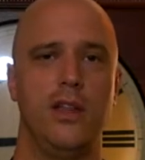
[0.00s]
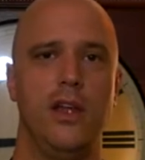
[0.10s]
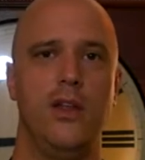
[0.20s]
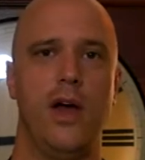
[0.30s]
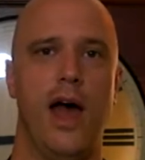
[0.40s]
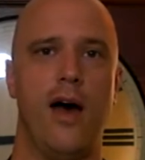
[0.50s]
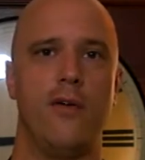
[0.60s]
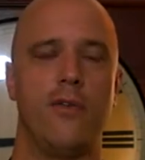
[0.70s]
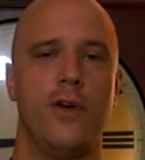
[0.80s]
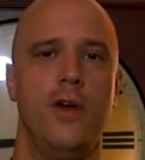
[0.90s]
And then you
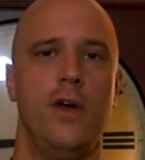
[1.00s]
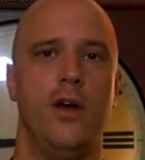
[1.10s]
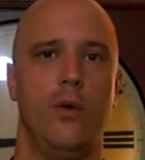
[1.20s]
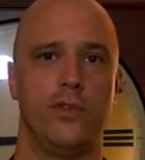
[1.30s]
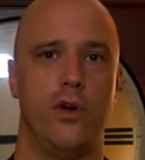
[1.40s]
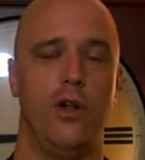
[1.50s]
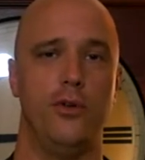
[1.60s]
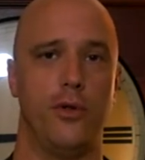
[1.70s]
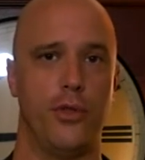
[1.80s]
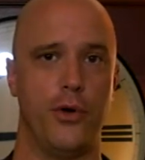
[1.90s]
have what's called
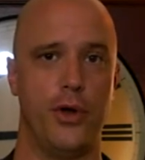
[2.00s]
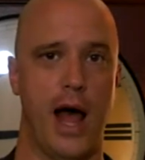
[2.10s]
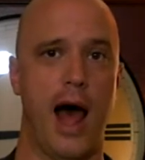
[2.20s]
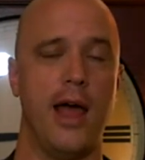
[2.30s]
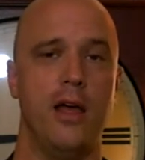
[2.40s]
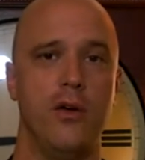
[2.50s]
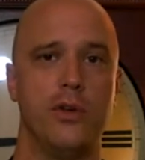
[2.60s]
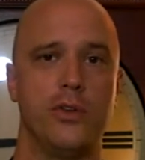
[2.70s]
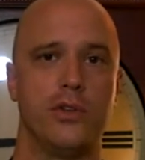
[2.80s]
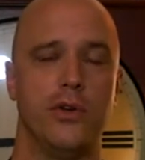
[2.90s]
your third eye,
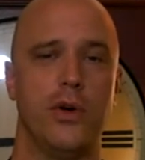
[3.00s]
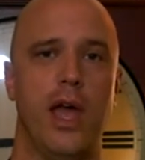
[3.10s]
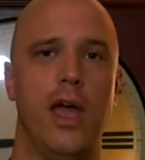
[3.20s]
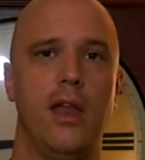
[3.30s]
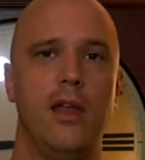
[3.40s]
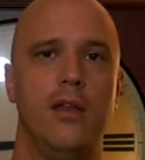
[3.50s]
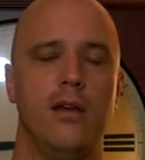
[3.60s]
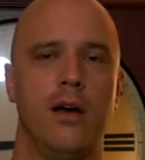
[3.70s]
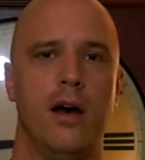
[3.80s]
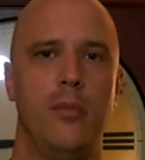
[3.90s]
which is located
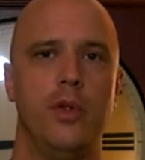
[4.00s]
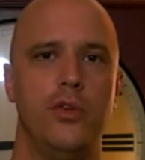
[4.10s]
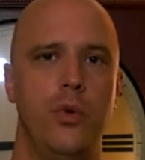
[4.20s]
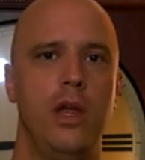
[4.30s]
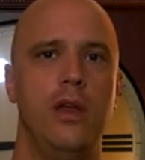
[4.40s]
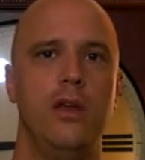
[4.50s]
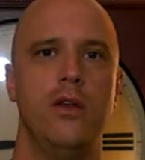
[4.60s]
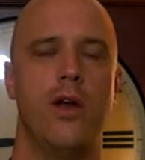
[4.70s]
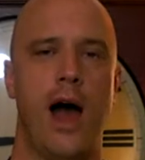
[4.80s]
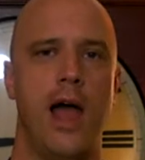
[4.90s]
between
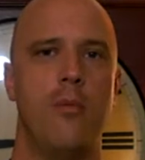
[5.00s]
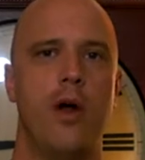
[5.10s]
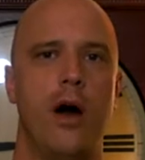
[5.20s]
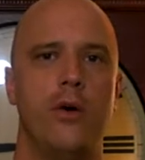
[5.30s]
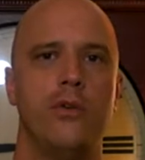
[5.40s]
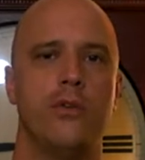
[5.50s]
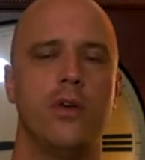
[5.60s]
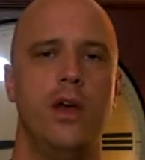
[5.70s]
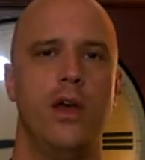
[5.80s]
your eyebrows